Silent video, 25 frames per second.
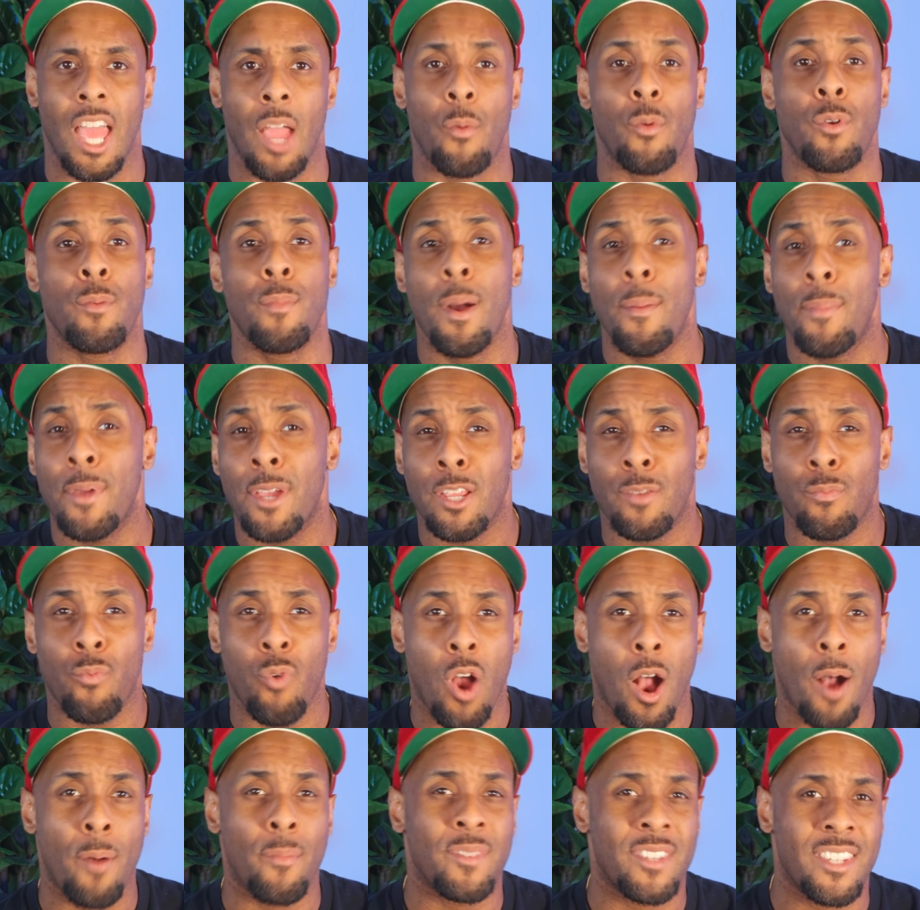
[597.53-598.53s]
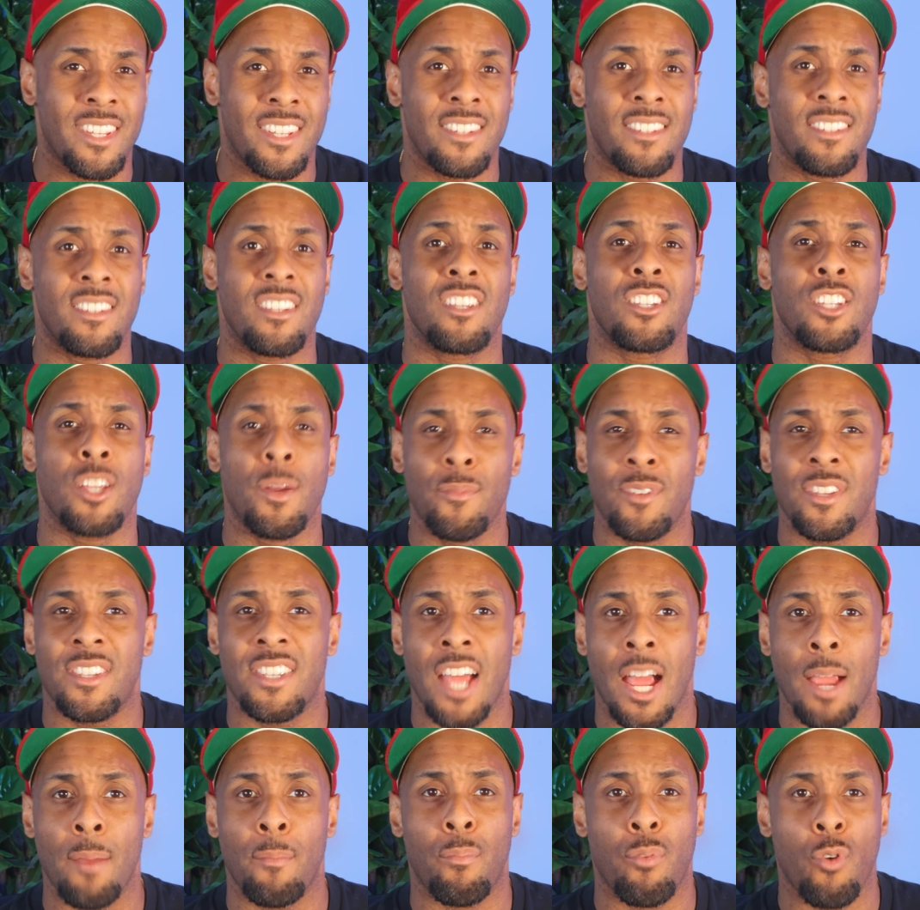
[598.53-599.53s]
And one of my biggest problems is some
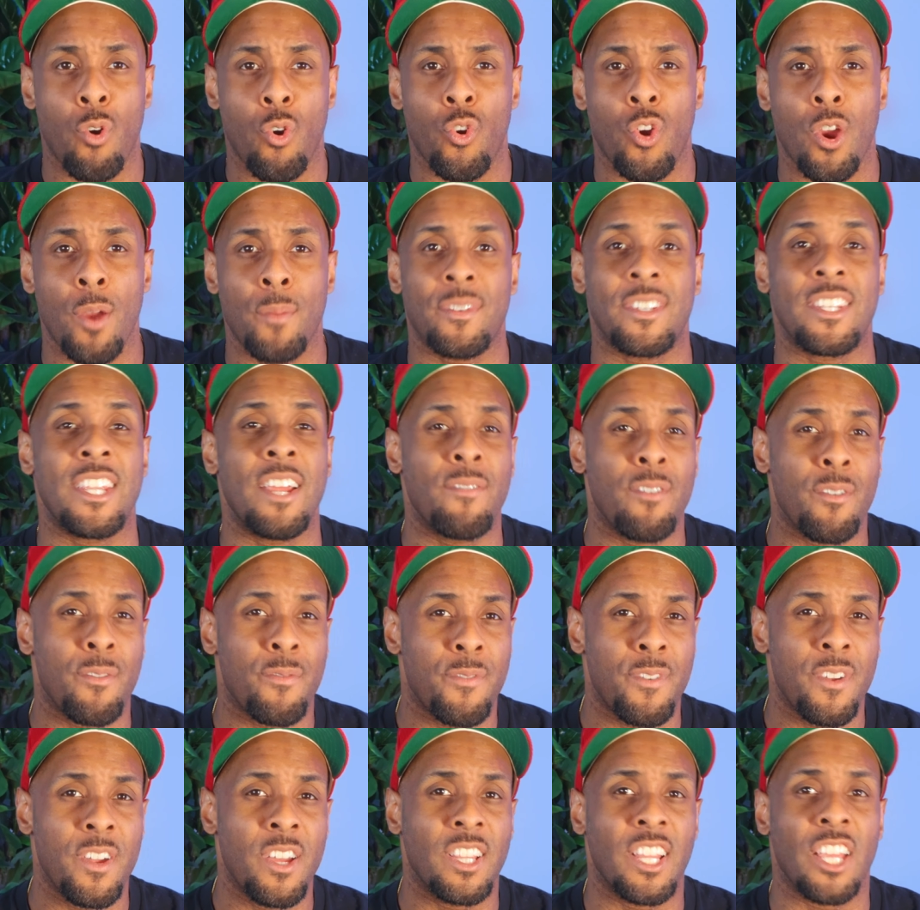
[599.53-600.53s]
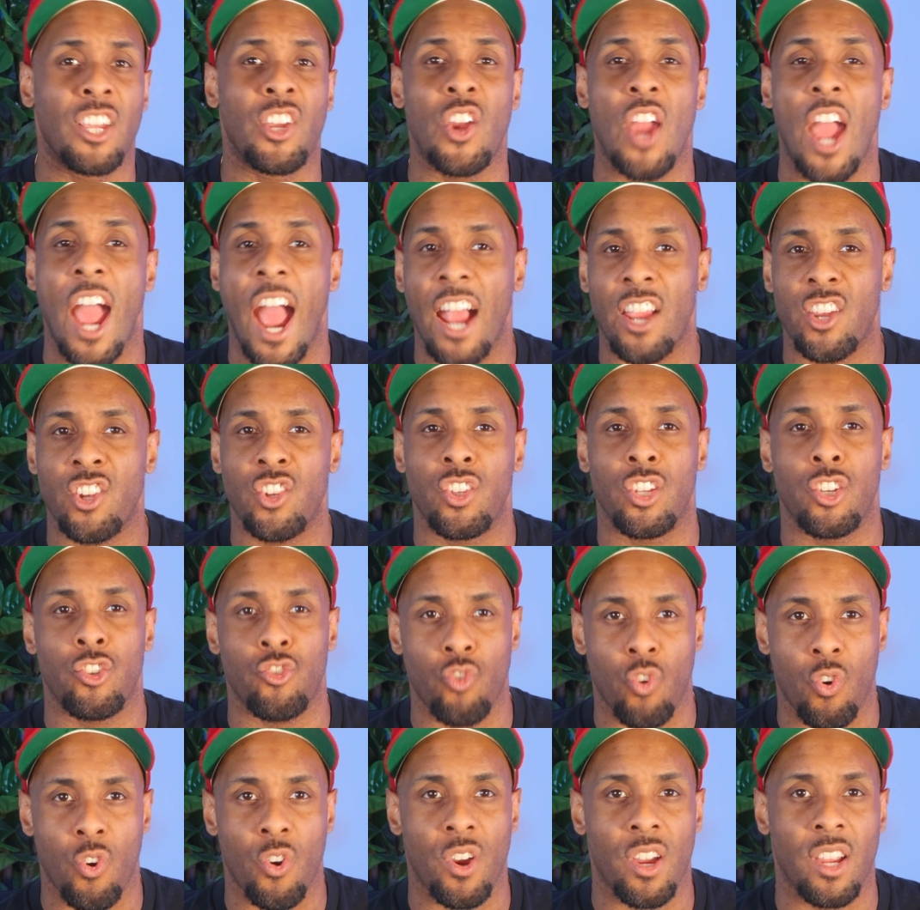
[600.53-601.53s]
design programs never feel like you're actually
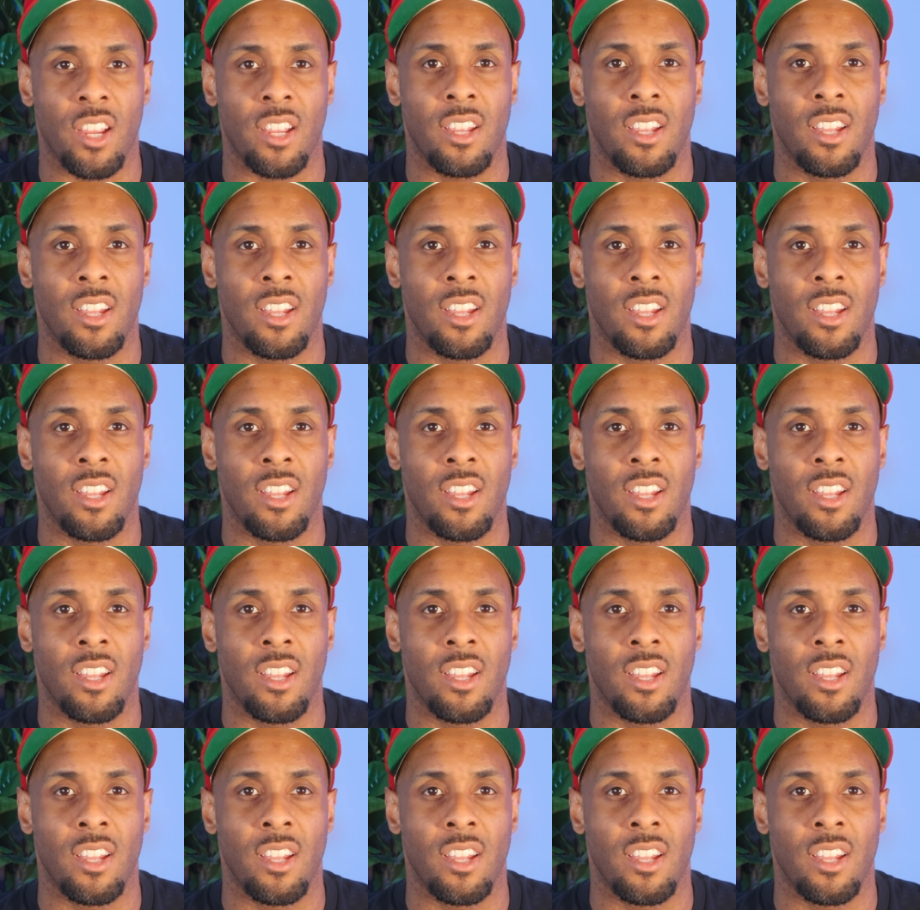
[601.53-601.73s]
drawing.